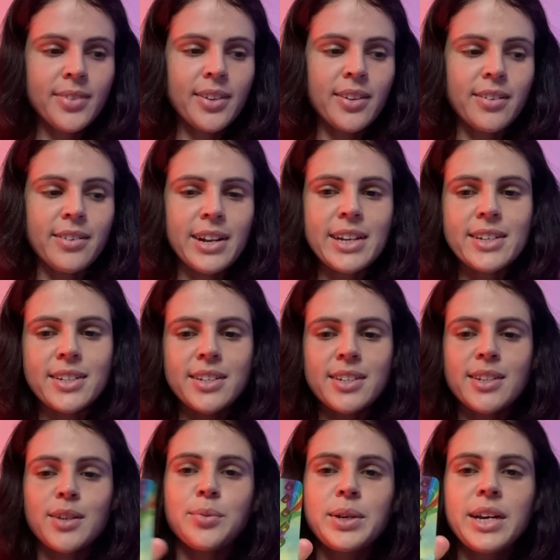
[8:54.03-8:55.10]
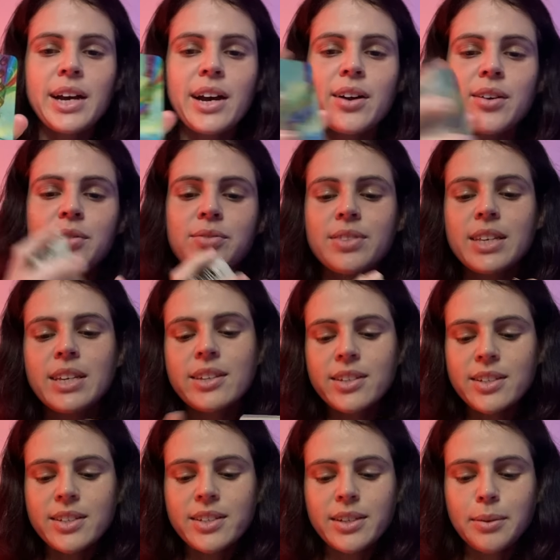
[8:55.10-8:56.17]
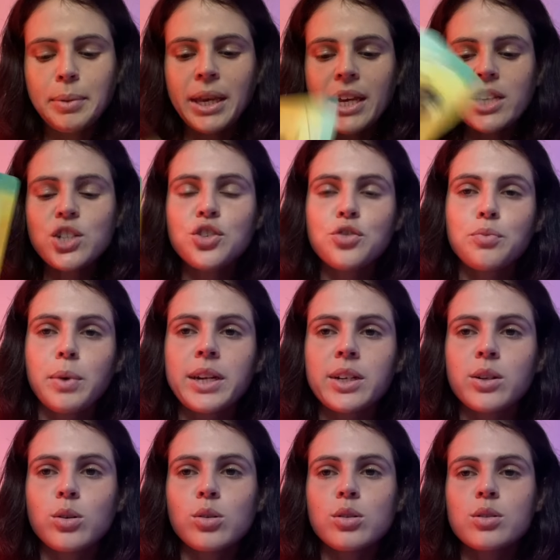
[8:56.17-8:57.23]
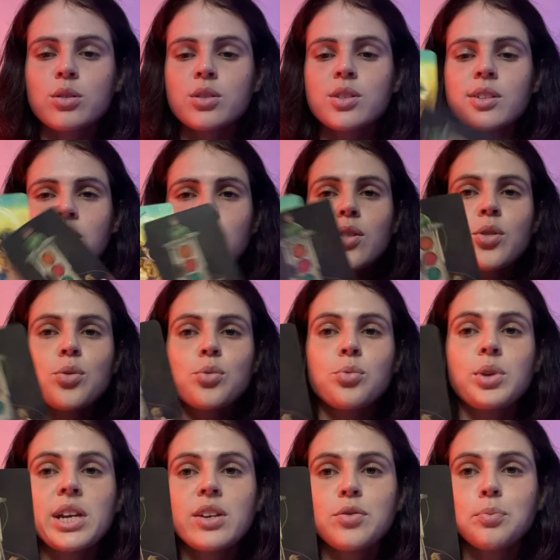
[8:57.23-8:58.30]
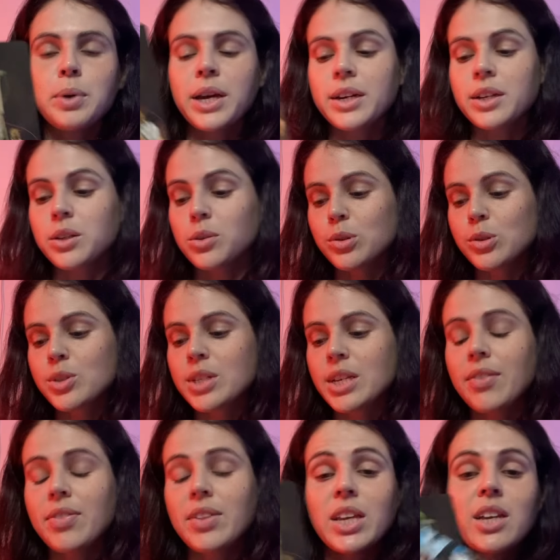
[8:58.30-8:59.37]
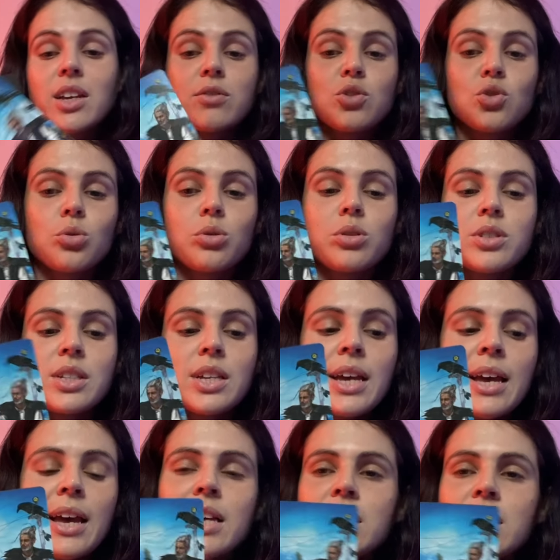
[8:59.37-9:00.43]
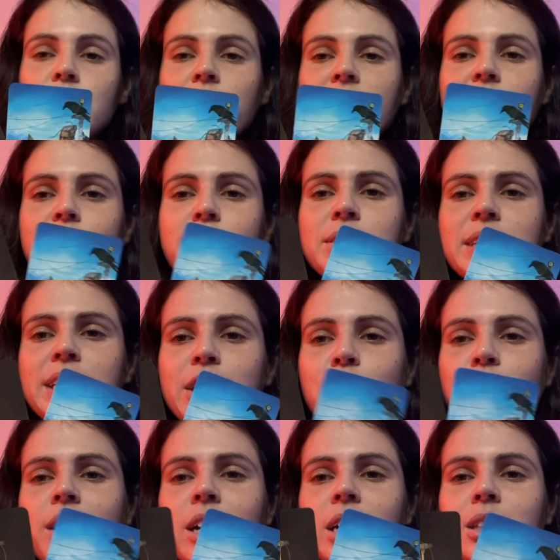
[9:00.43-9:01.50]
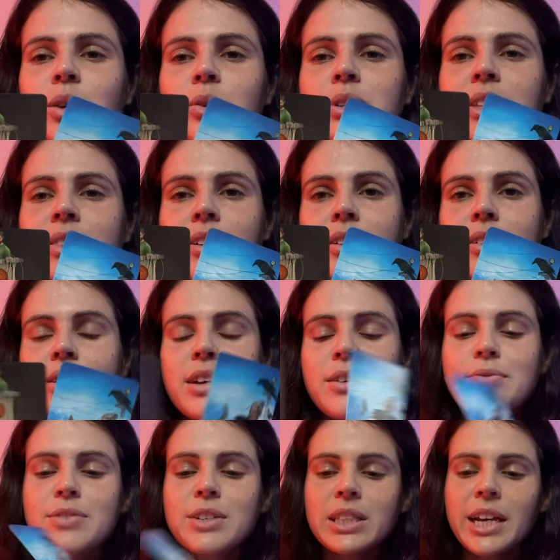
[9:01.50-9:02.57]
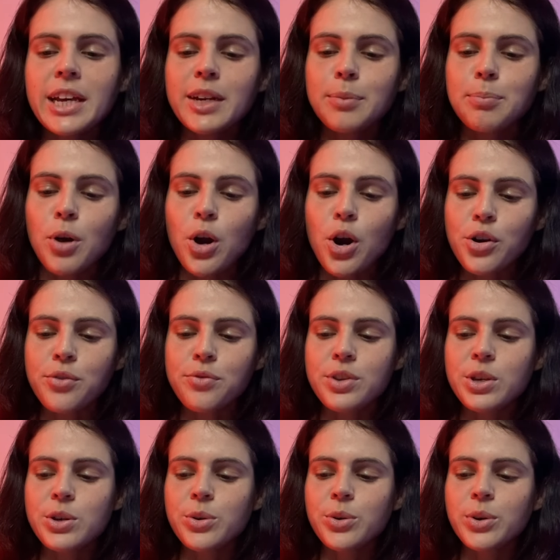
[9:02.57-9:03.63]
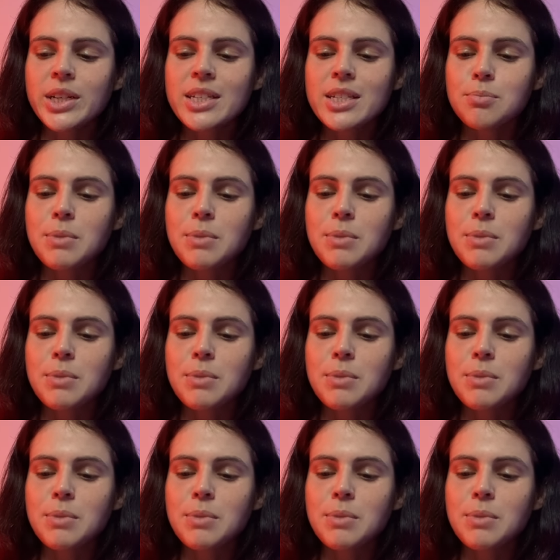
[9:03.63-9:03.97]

All right, we have the page of pentacles, three of pentacles, and the king of swords. So I kind of feel like you're not alone in this. I feel like part of you is